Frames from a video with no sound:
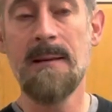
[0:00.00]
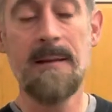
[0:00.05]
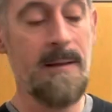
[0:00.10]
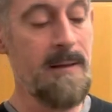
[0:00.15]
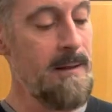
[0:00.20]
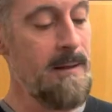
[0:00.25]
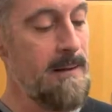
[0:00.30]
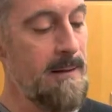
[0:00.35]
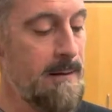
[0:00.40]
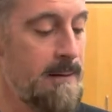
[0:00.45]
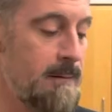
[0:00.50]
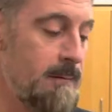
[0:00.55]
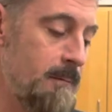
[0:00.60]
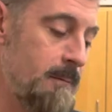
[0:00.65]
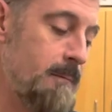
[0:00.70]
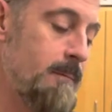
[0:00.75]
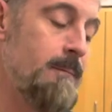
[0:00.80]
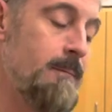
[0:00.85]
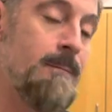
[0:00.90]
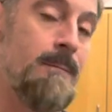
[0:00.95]

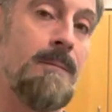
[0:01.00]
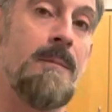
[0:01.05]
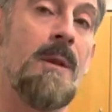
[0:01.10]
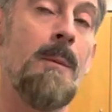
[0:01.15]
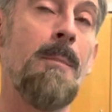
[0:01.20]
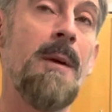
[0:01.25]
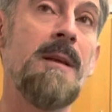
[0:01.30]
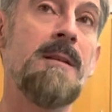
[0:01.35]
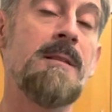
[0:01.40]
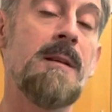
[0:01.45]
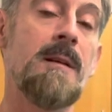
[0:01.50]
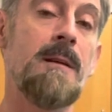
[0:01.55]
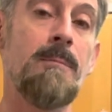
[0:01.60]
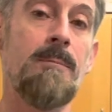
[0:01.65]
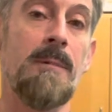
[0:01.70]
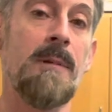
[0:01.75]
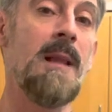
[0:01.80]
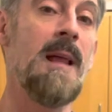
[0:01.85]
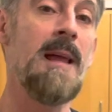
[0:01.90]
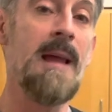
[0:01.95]
the basic
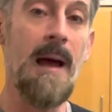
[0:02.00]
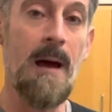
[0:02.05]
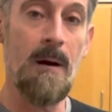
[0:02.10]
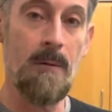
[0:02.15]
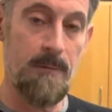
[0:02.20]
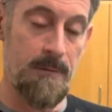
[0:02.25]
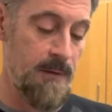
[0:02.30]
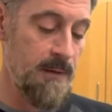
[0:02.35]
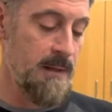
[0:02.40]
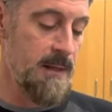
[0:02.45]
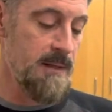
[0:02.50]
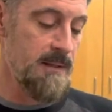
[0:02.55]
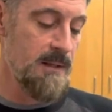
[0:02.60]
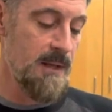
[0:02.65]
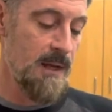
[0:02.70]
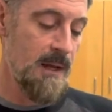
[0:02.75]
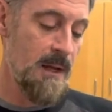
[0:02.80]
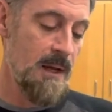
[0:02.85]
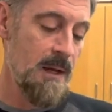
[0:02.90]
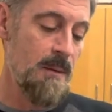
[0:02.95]
layout for this,
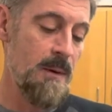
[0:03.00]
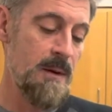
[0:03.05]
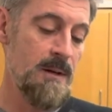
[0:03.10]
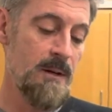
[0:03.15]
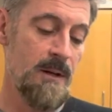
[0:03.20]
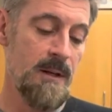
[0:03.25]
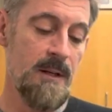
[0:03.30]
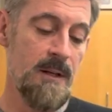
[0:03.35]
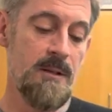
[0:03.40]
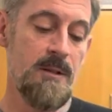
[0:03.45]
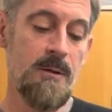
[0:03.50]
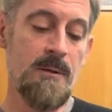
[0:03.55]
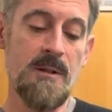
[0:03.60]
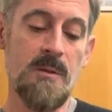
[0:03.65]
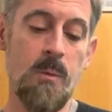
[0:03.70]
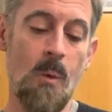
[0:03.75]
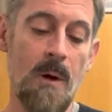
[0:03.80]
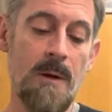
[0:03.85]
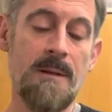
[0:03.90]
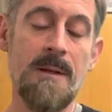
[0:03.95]
But you're going to do this
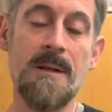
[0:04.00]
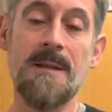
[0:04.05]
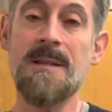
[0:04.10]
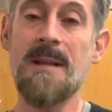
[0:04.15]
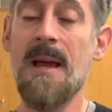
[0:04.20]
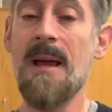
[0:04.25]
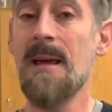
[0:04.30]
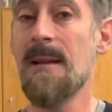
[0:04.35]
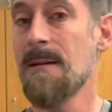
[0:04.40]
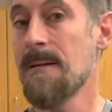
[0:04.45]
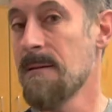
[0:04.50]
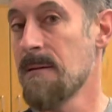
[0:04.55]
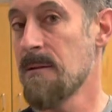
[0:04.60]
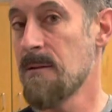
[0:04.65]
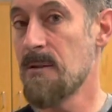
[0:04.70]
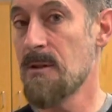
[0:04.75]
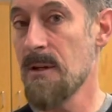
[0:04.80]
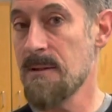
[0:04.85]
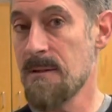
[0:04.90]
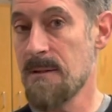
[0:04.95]
1 to 10
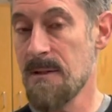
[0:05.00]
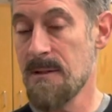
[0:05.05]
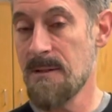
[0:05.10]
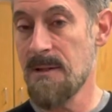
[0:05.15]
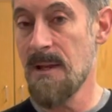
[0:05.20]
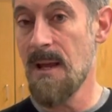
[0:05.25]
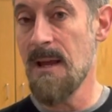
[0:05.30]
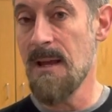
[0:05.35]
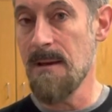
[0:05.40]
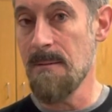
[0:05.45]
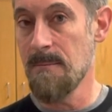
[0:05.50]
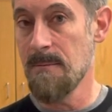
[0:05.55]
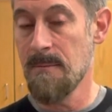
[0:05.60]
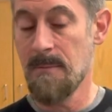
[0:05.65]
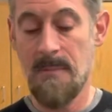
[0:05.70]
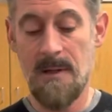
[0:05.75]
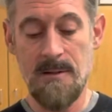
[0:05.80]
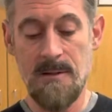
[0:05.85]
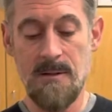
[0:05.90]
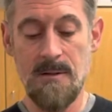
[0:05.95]
just the same
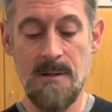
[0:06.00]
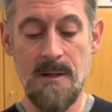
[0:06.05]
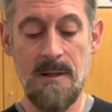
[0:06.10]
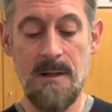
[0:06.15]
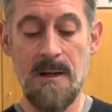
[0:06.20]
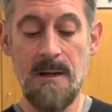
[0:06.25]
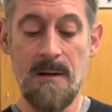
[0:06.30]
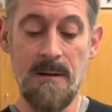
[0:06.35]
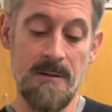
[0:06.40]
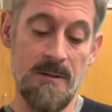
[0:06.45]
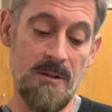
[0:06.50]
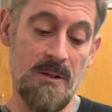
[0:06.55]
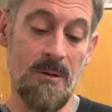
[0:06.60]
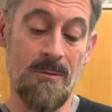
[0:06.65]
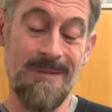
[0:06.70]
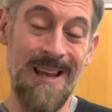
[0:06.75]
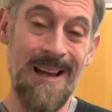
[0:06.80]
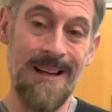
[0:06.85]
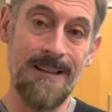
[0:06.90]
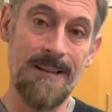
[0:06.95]
as you did here. And so
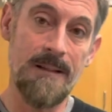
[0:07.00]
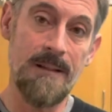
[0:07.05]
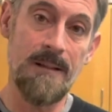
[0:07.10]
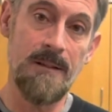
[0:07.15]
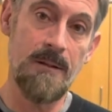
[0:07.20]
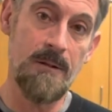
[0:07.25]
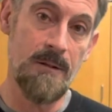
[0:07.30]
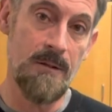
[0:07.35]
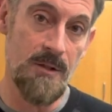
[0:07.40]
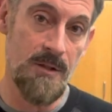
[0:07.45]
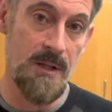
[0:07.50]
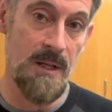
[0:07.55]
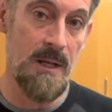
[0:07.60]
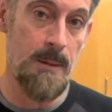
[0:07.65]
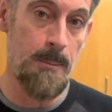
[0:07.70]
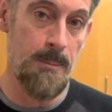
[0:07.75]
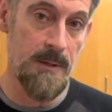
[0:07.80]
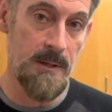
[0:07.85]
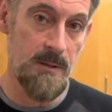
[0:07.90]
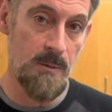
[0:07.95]
technically you can just
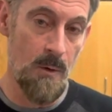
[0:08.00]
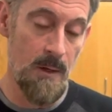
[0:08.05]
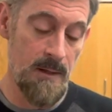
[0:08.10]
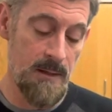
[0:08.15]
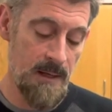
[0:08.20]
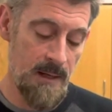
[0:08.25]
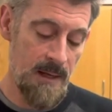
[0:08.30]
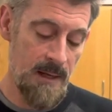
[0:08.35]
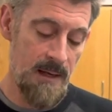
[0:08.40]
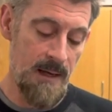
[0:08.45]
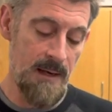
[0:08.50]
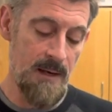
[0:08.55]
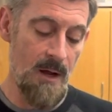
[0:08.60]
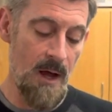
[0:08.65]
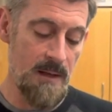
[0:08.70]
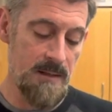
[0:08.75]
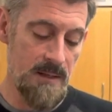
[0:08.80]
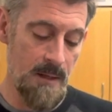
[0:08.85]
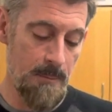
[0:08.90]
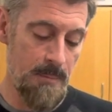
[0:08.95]
keep this one and
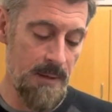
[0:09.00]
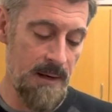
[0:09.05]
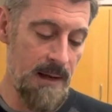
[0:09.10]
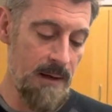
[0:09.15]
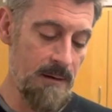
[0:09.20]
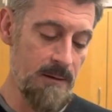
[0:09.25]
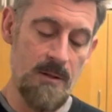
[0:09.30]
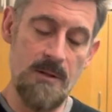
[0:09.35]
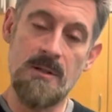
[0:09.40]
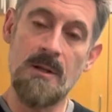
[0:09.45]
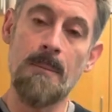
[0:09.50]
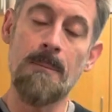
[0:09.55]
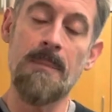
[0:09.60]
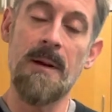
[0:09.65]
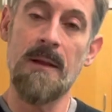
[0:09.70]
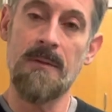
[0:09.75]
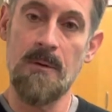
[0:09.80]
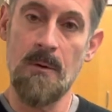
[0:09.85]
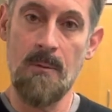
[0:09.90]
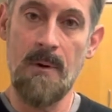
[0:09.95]
not dump it out and just dump
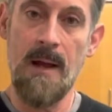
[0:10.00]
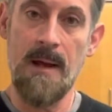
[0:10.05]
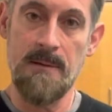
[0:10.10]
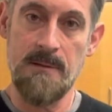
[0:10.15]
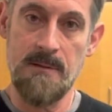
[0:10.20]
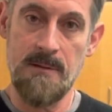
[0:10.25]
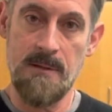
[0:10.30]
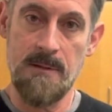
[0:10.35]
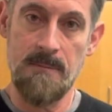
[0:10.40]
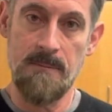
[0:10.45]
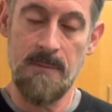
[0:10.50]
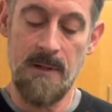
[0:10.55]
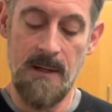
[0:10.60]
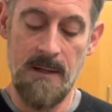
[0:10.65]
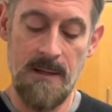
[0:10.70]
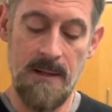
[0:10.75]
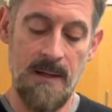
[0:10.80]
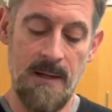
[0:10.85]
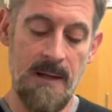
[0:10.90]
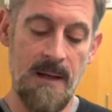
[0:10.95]
out the rest. Okay.
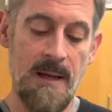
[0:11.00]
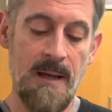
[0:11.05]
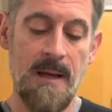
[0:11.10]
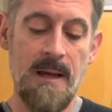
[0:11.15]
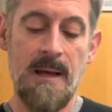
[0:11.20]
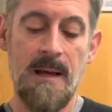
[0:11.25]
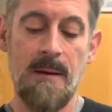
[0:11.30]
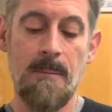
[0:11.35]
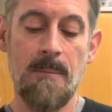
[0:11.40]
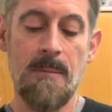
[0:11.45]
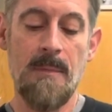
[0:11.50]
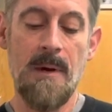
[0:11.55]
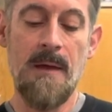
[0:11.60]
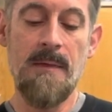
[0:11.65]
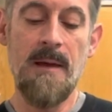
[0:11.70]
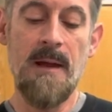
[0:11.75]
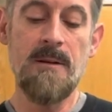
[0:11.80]
And then